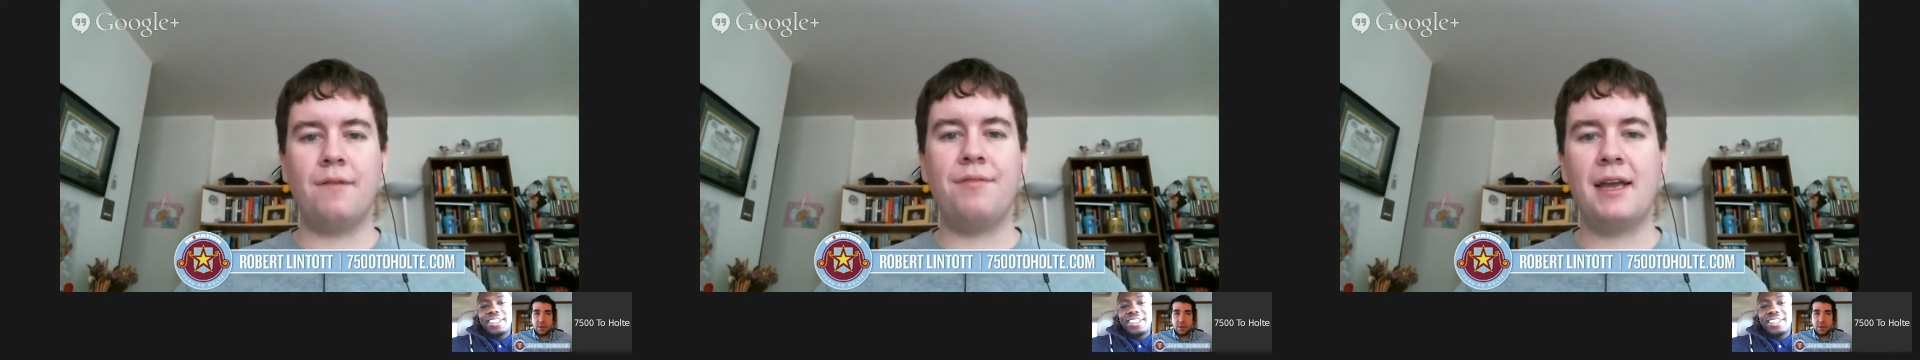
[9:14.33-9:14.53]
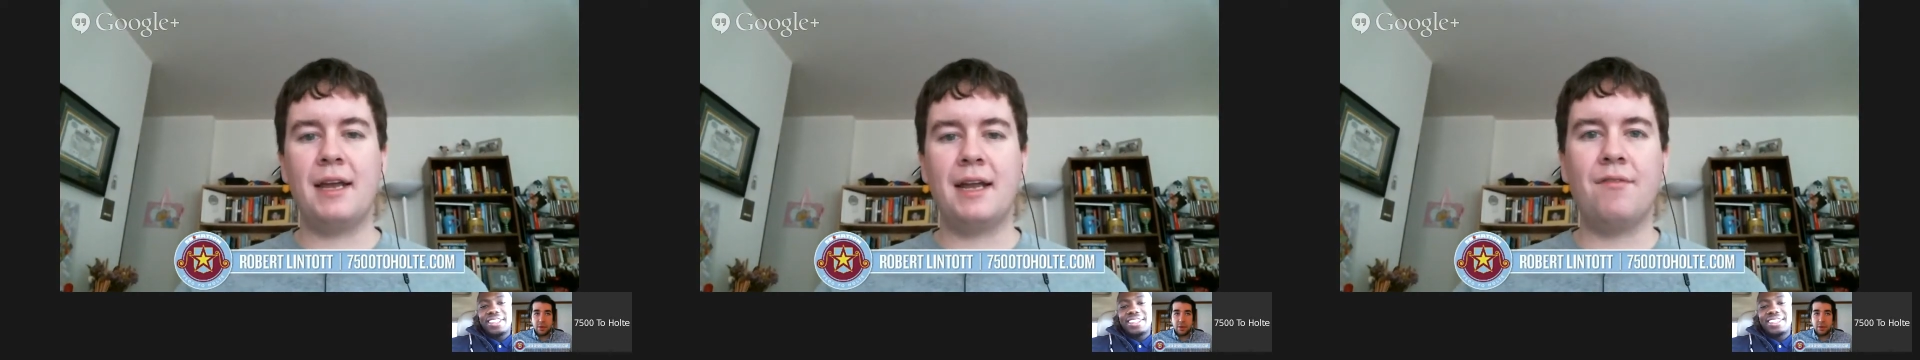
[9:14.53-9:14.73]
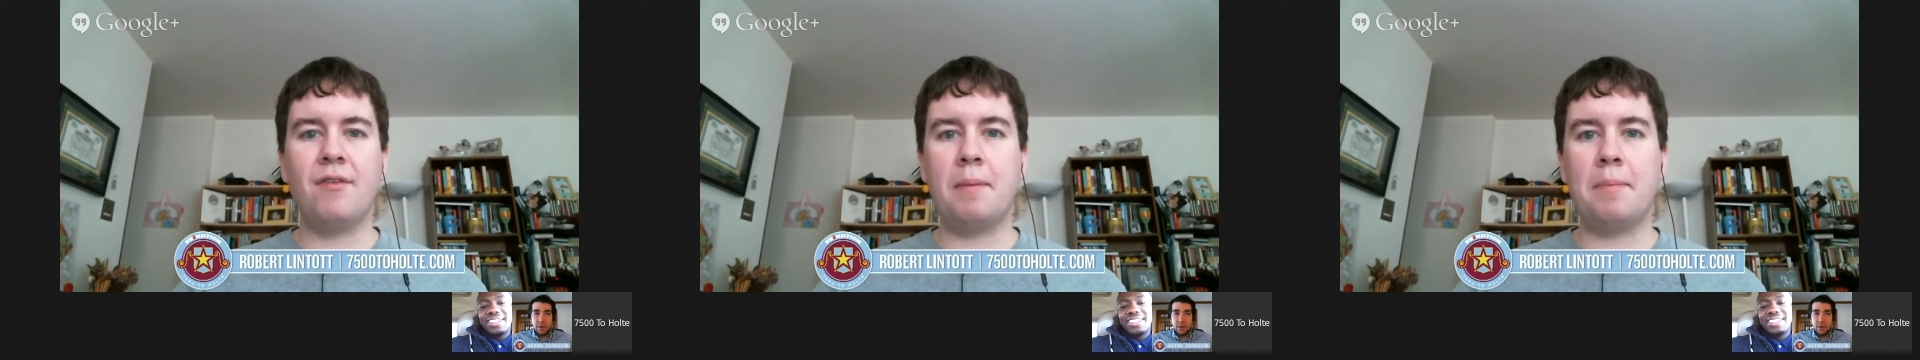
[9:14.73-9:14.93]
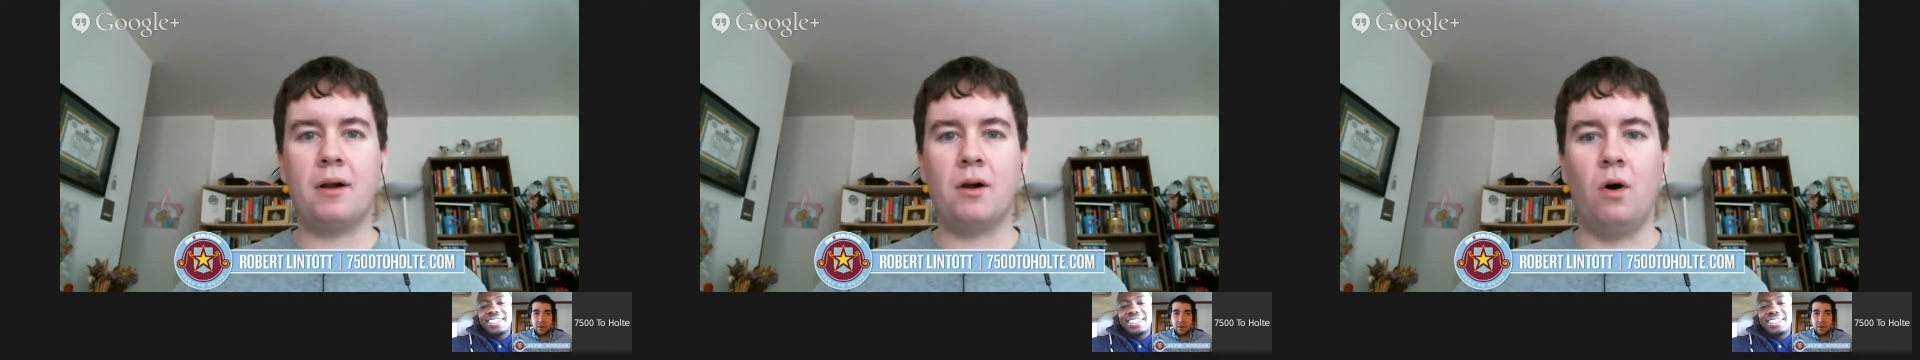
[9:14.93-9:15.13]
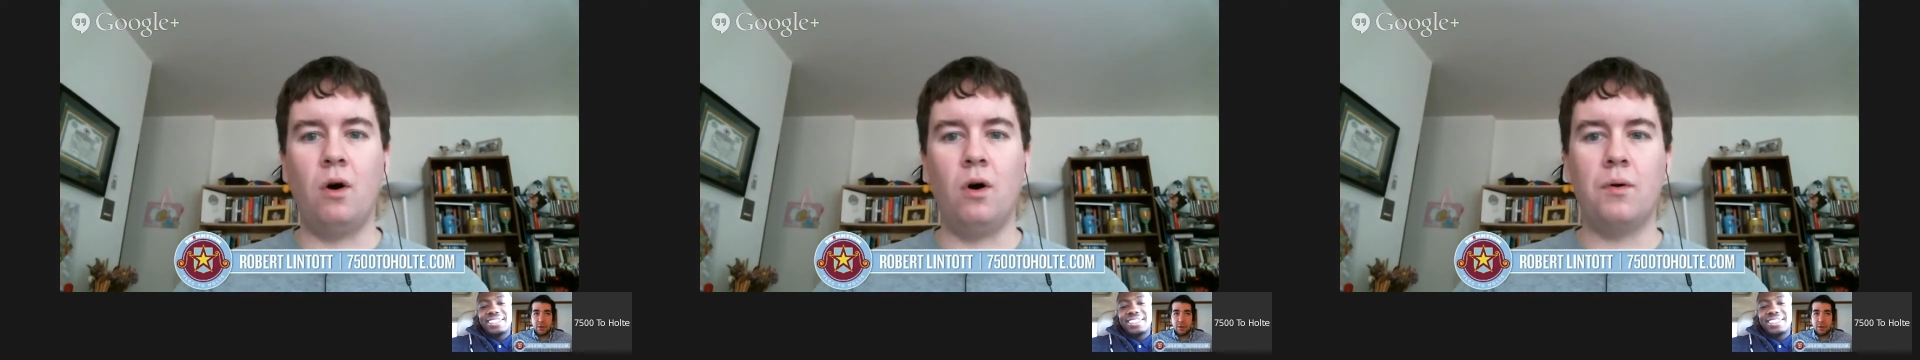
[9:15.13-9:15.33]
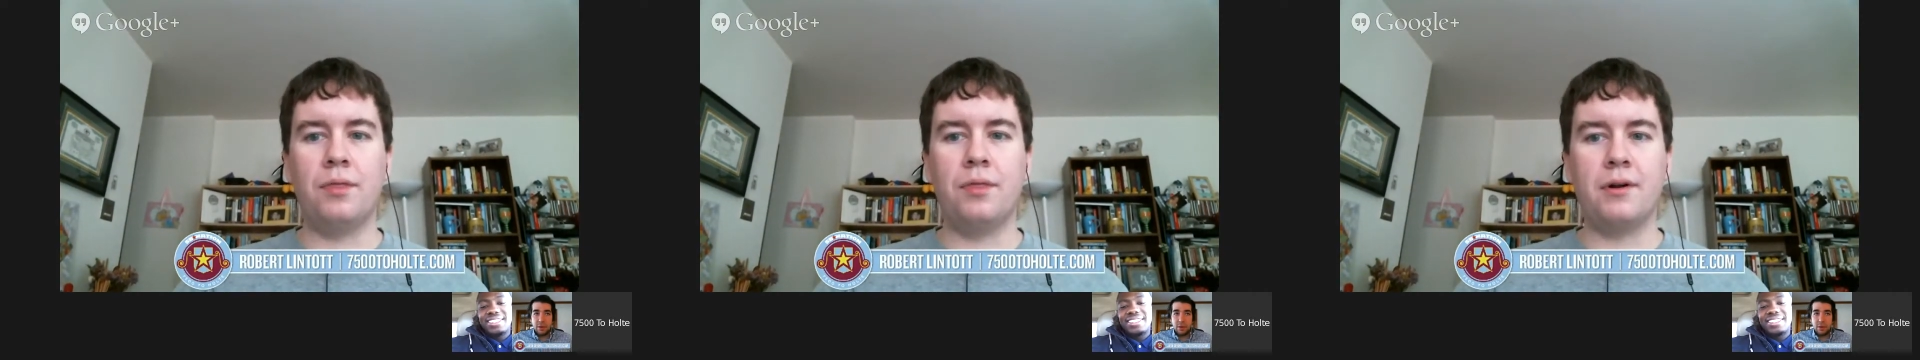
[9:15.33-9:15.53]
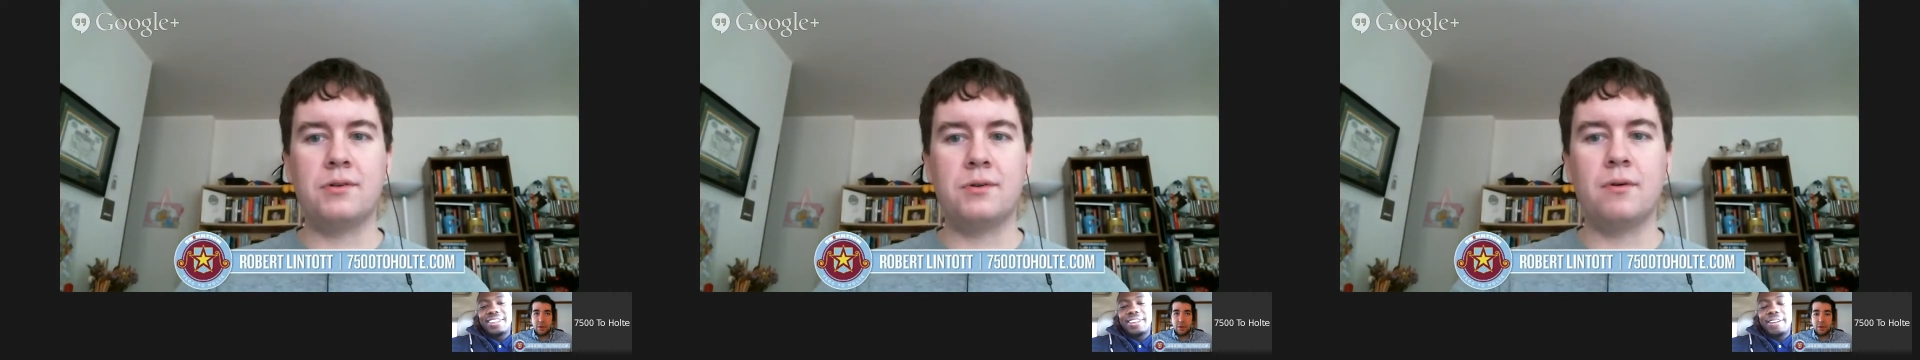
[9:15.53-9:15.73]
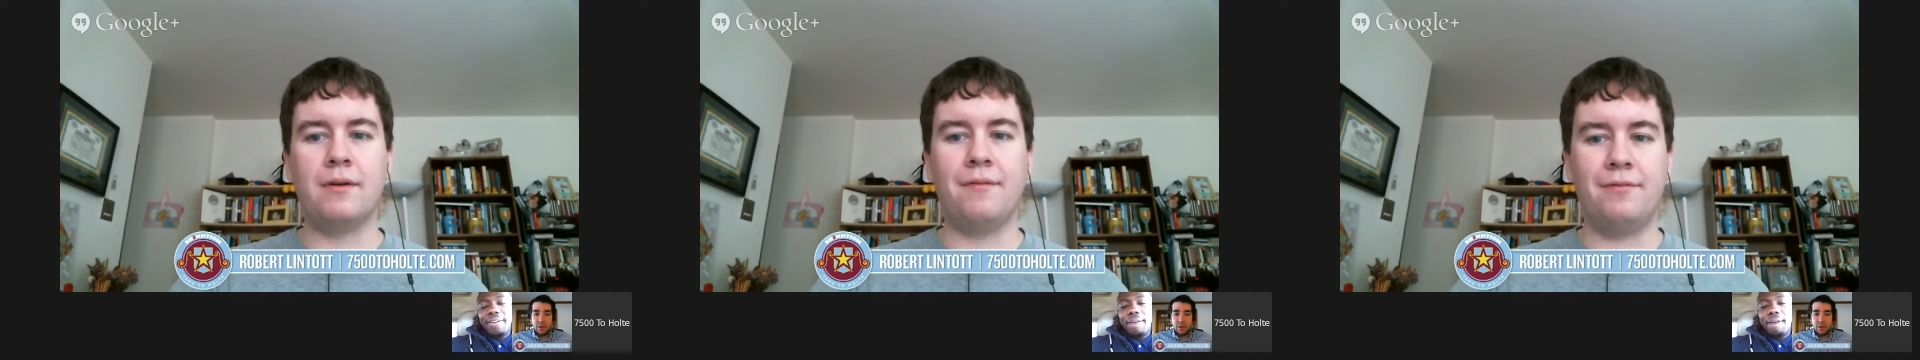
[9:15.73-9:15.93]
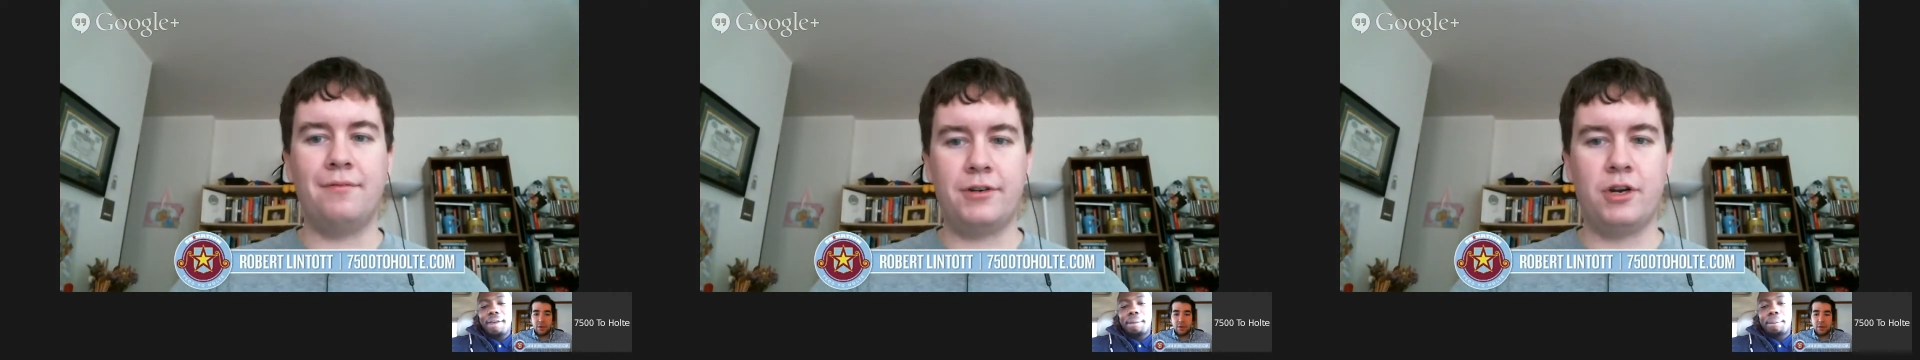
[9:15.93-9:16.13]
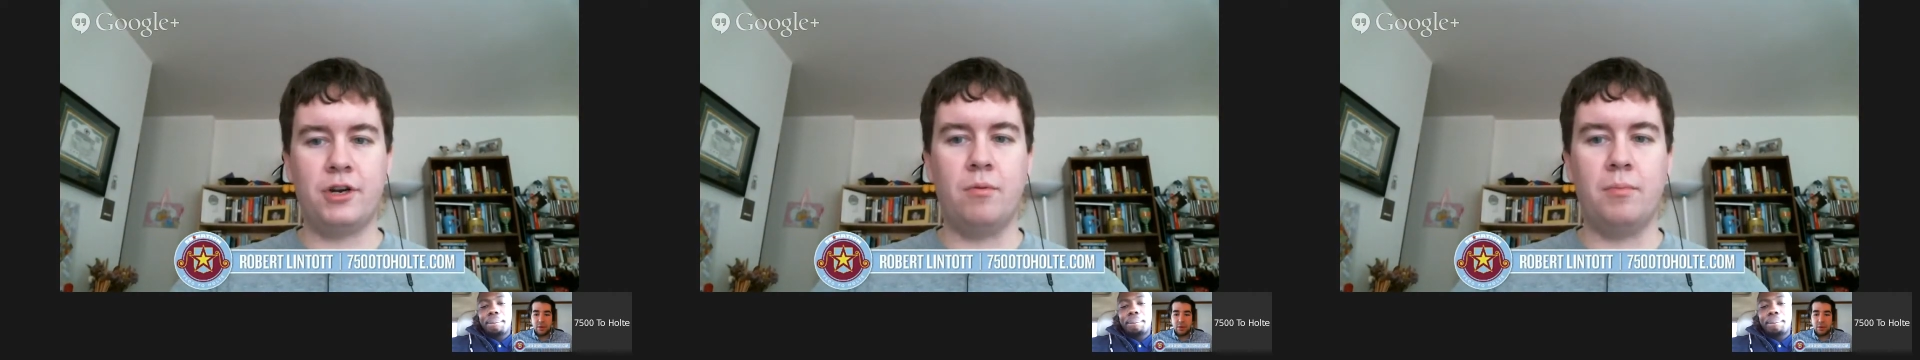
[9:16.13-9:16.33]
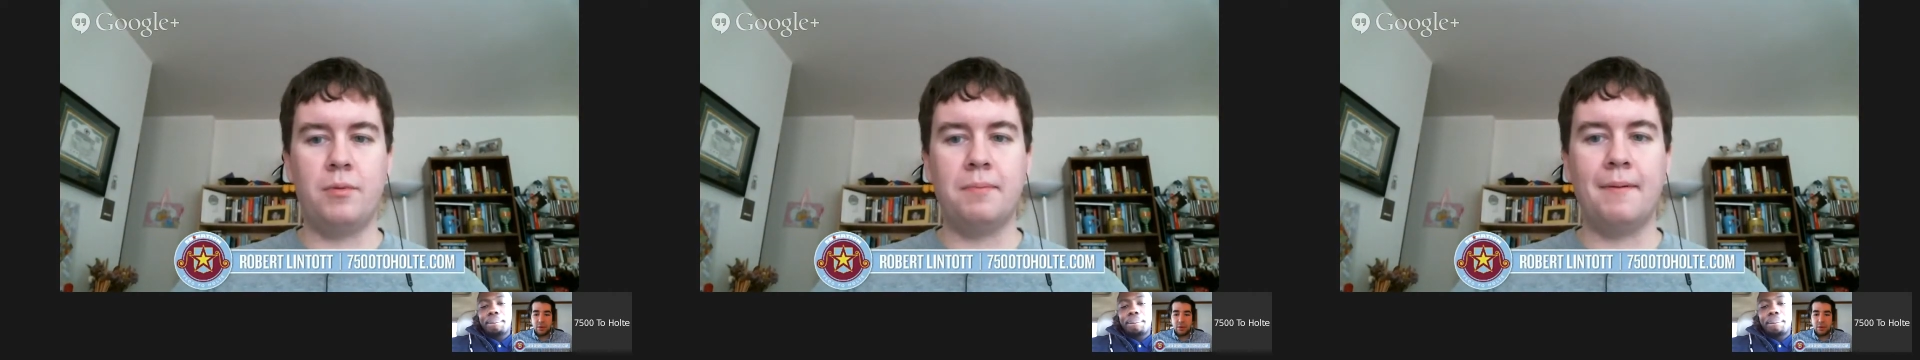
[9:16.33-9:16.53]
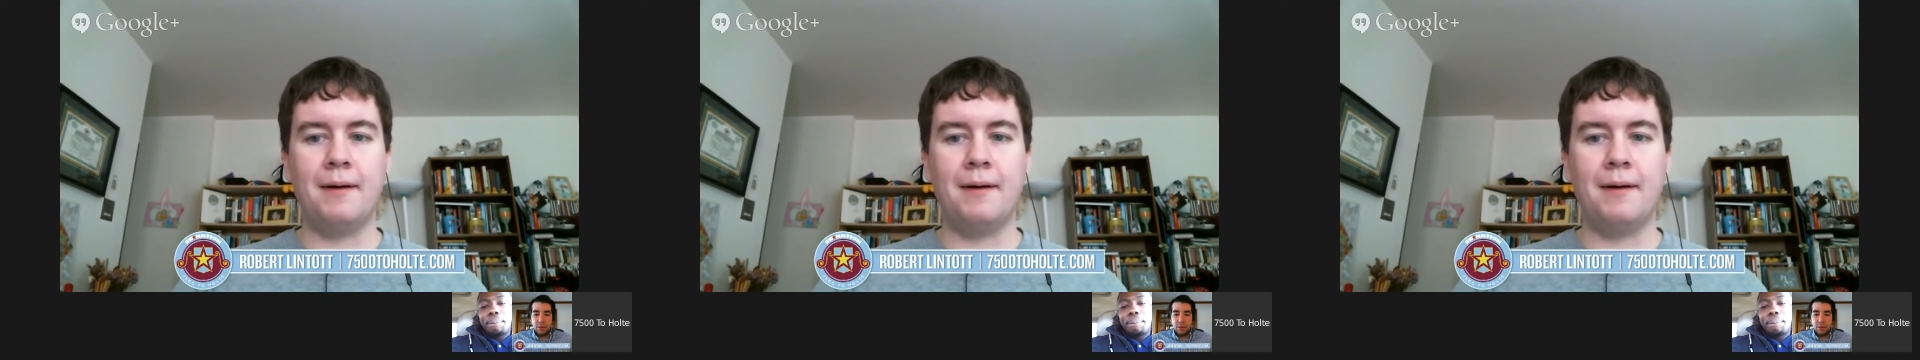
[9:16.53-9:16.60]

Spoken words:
If they give up a goal, they're sort of doomed,